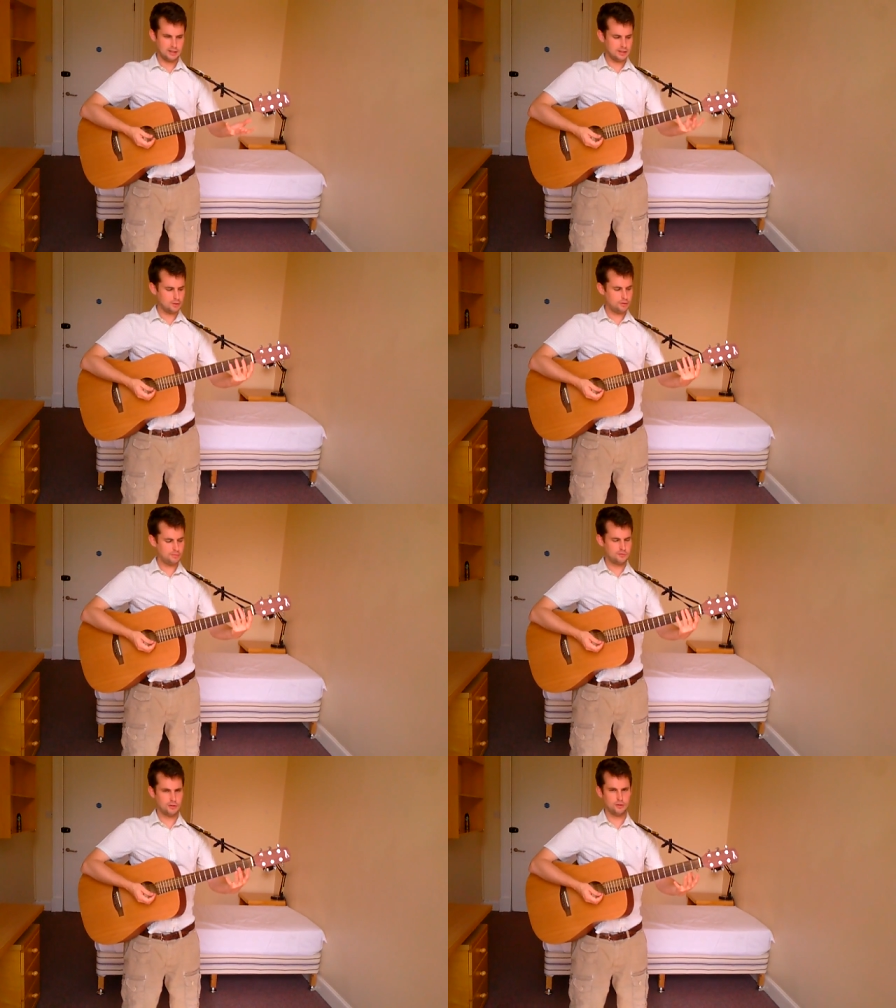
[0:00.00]
now that
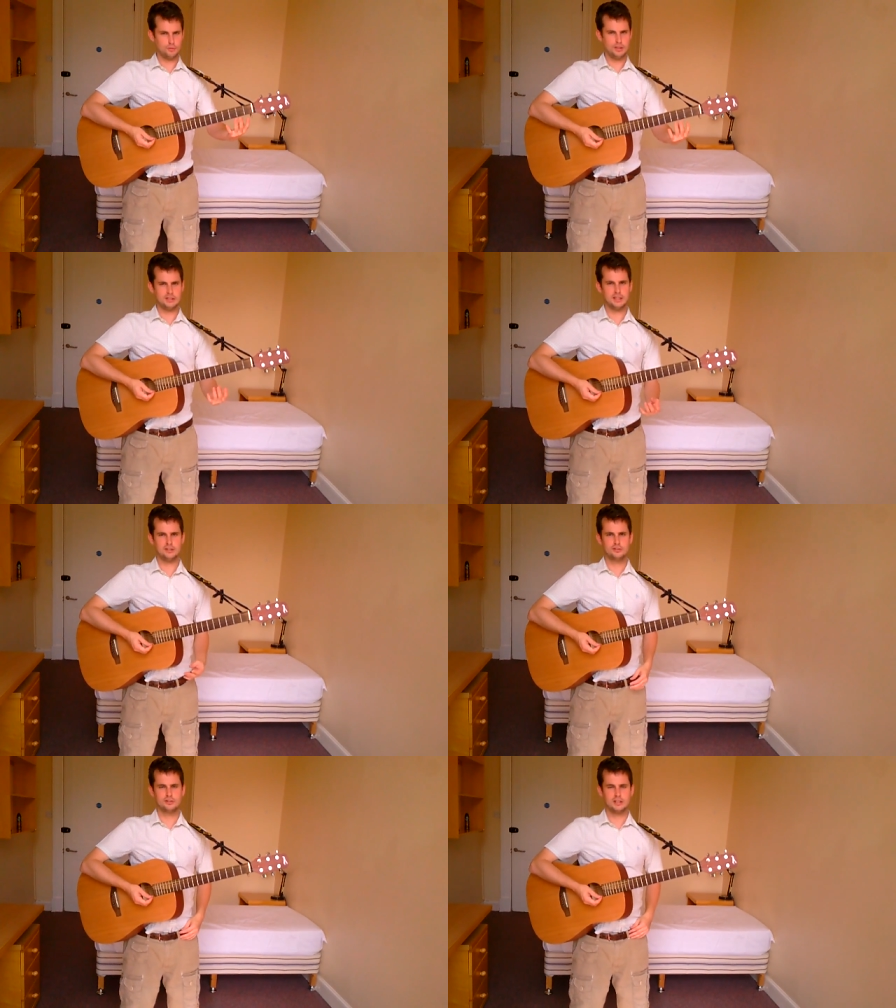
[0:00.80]
we've done all these
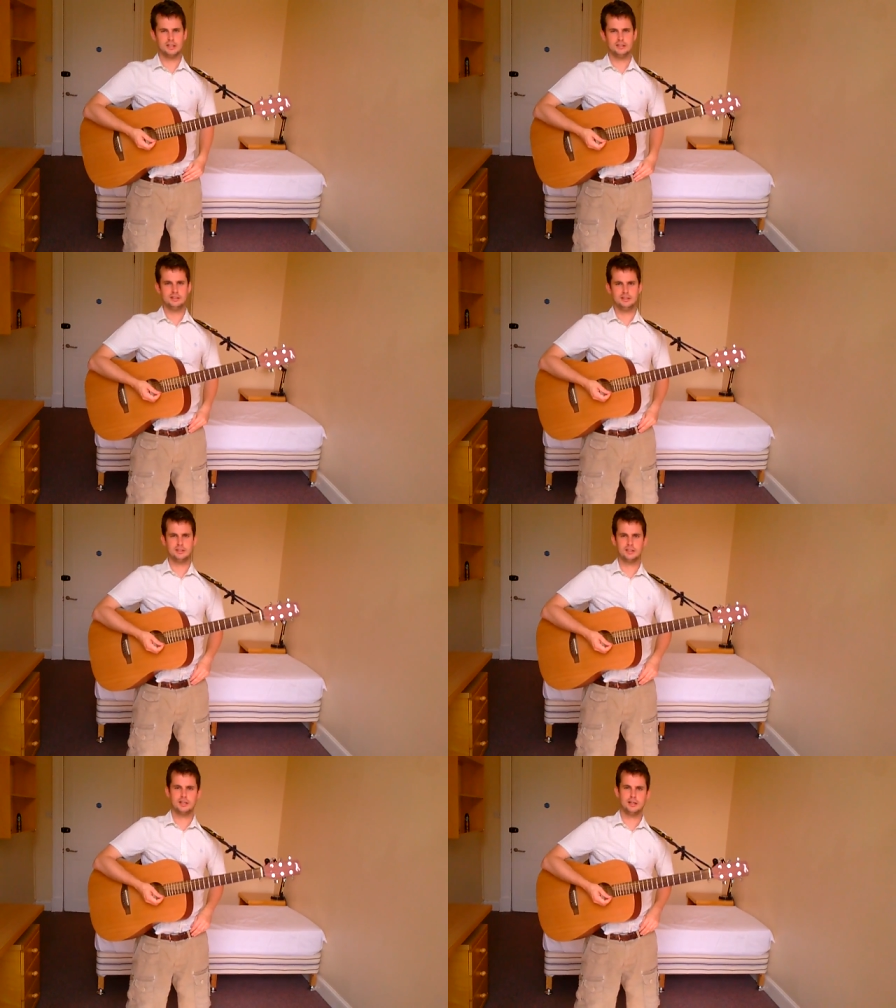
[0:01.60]

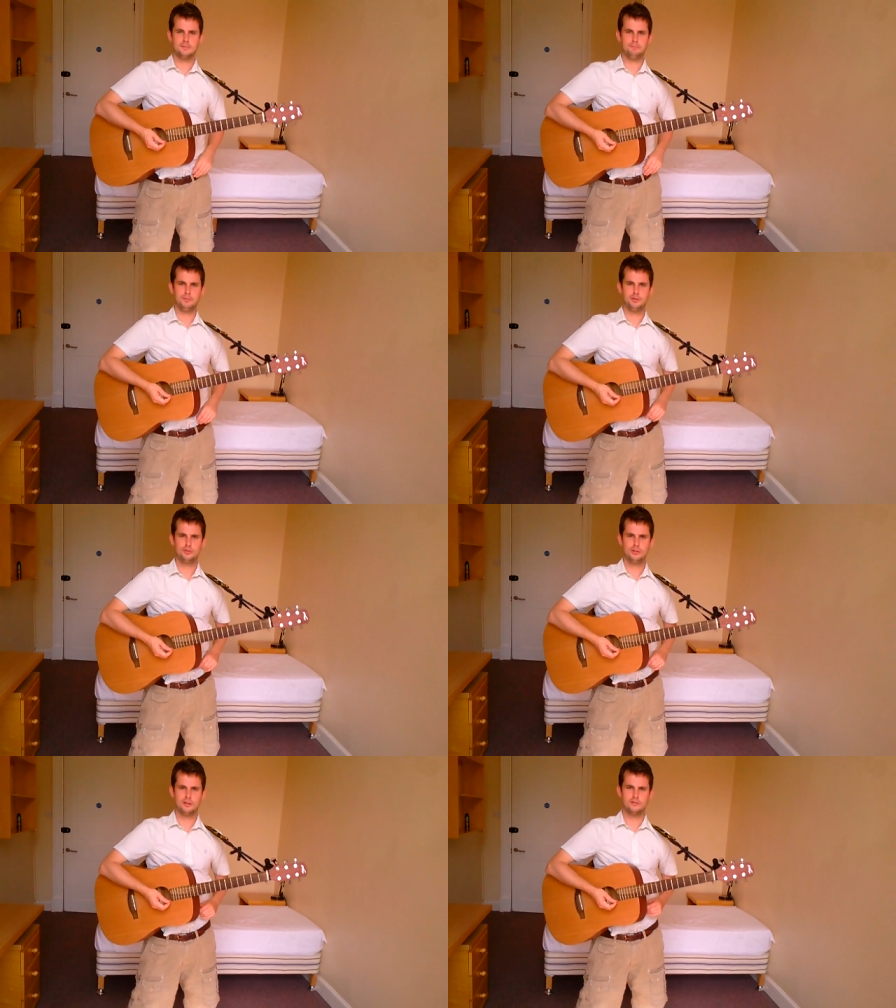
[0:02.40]
exercises, you
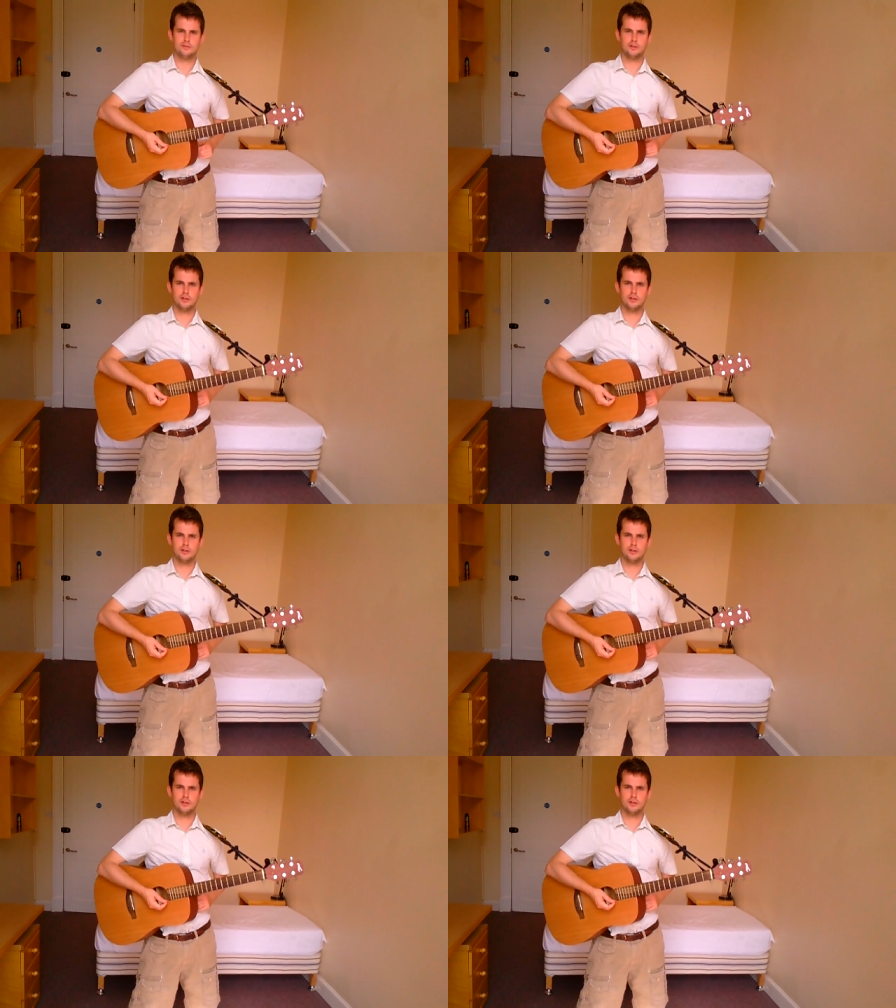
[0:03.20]
should have